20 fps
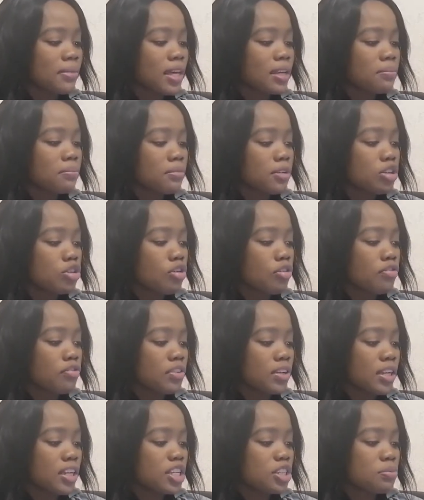that means your
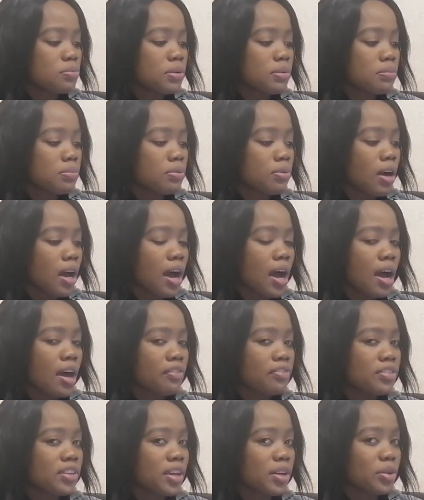village people
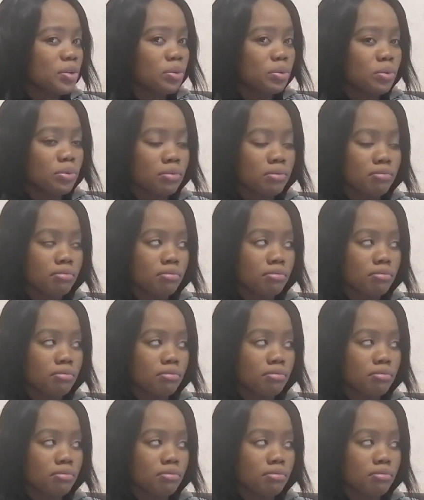are after you.